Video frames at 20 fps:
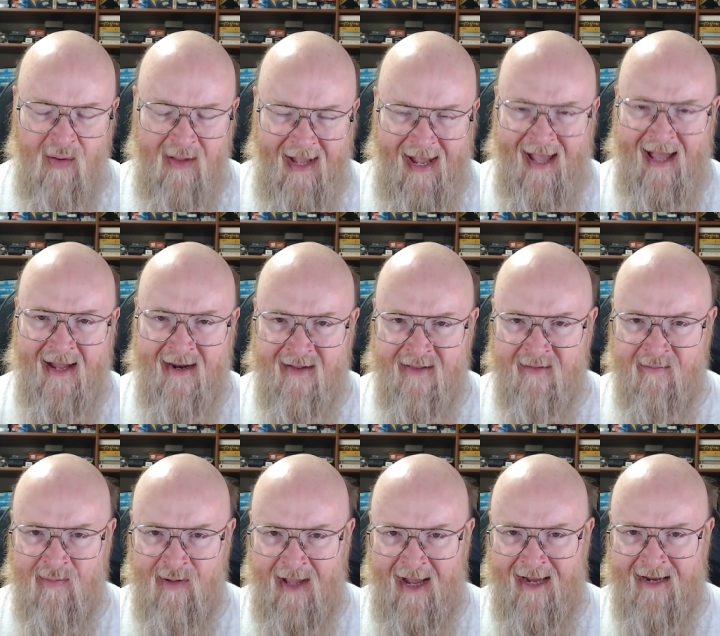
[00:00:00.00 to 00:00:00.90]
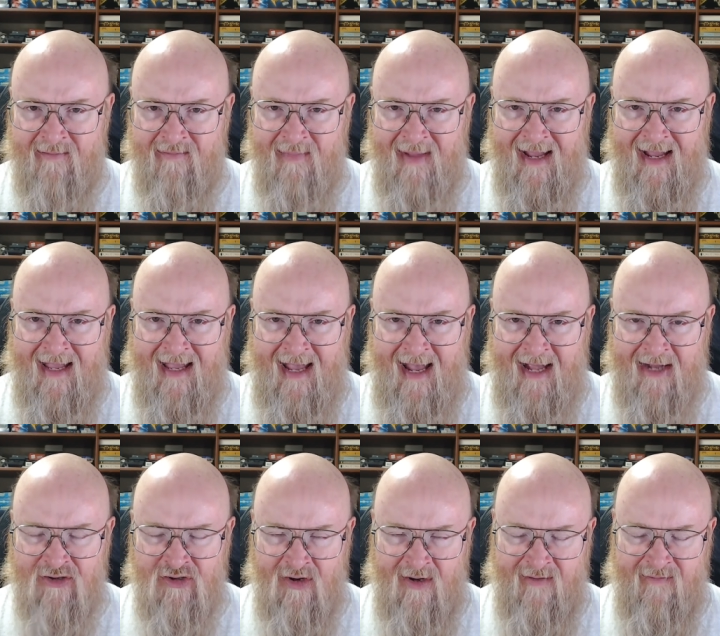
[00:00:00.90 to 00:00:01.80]
head of the blight may
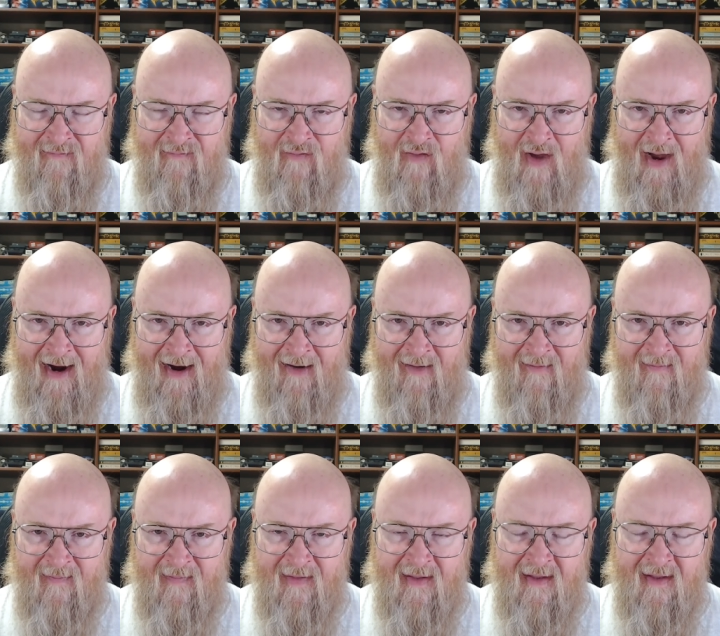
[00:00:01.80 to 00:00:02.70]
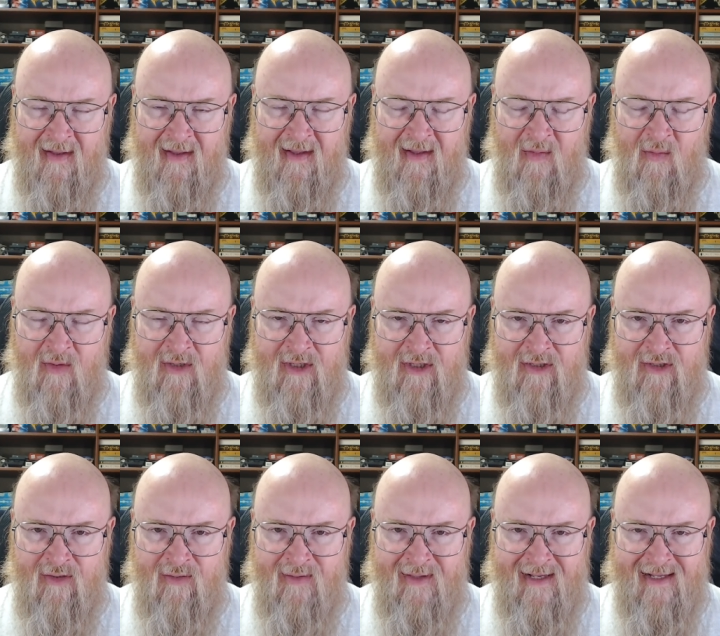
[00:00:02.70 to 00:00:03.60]
catch on fire when you
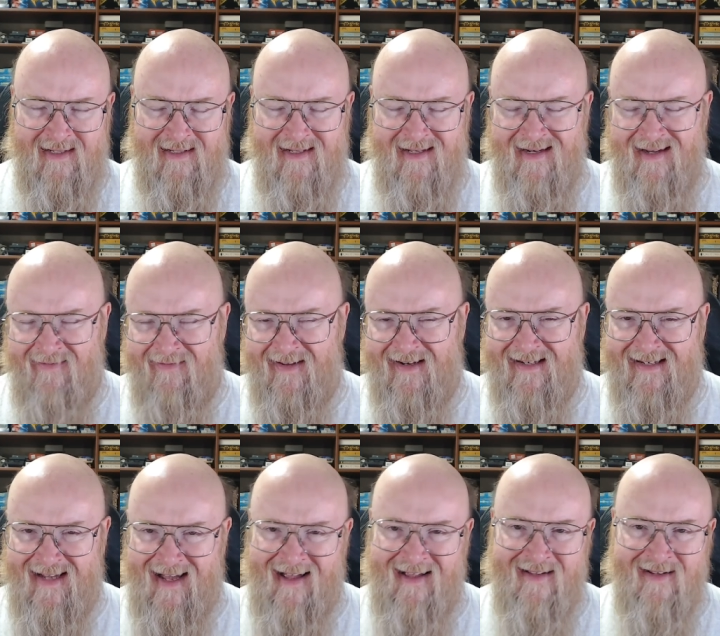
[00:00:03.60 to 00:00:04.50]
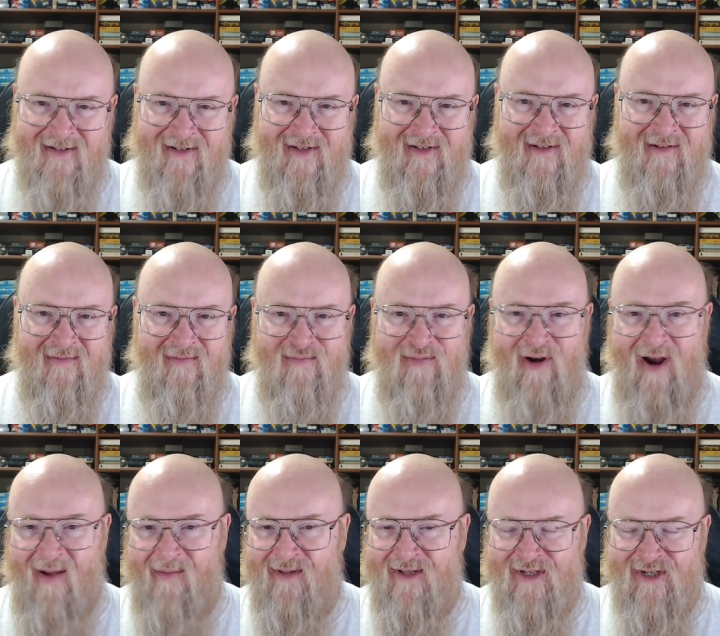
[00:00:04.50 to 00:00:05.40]
do this. And if it does, you
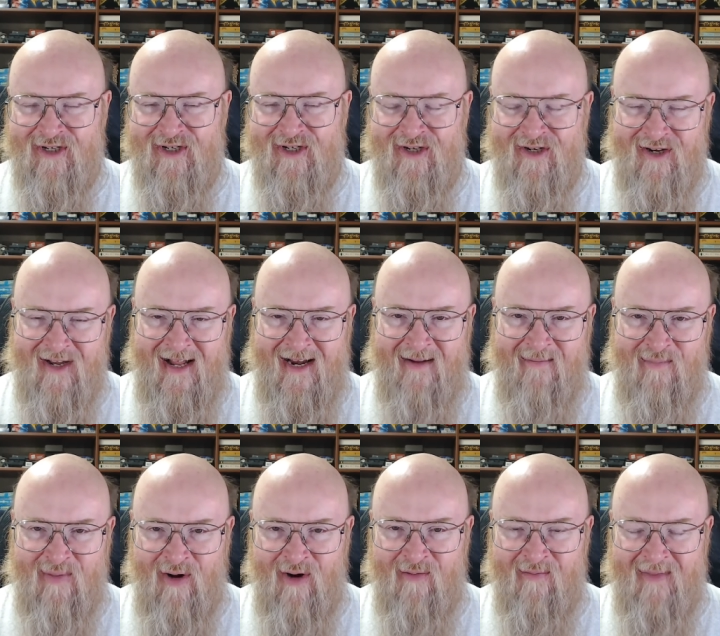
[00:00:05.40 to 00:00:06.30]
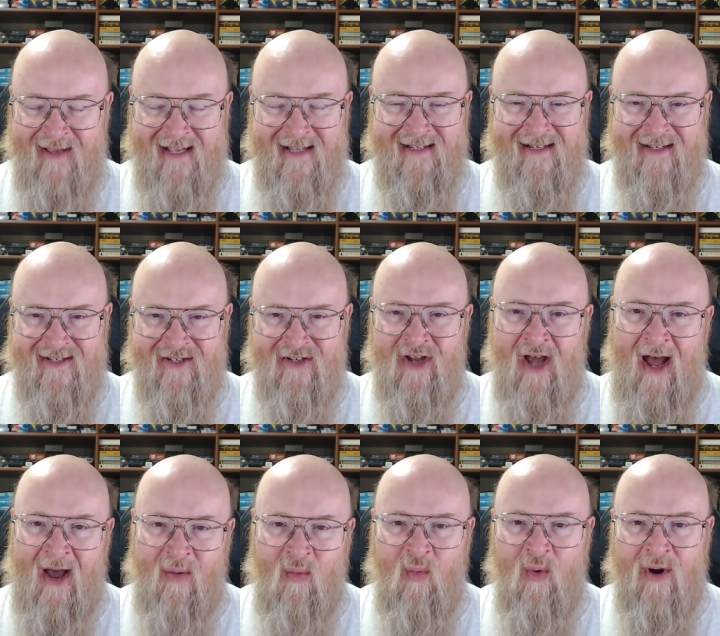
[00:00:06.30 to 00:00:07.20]
probably just should let it burn because it's
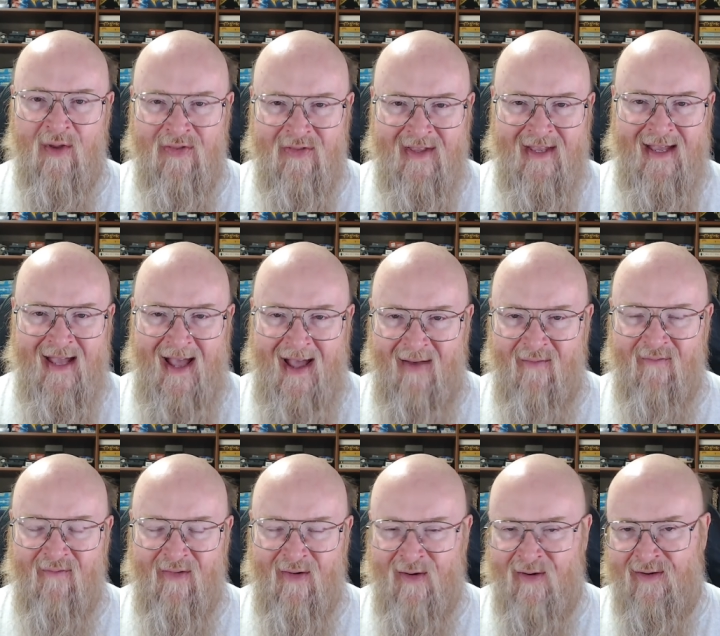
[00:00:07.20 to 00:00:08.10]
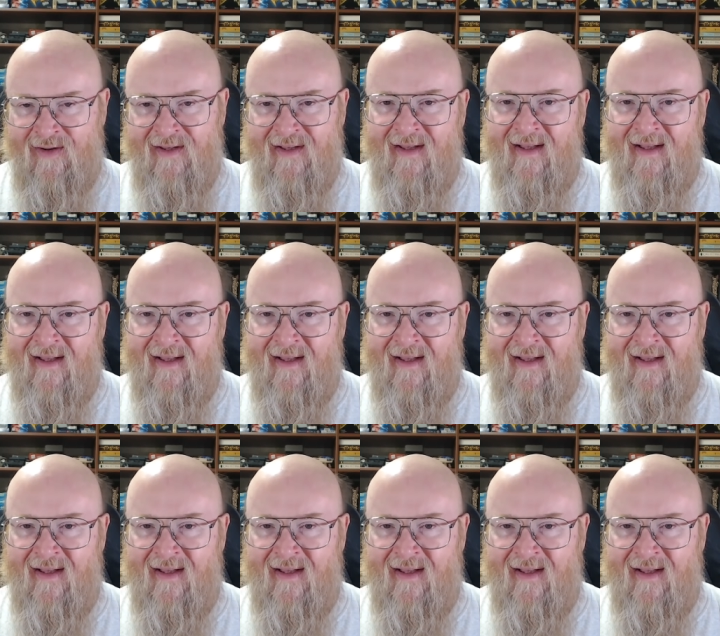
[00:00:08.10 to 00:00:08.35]
not worth the effort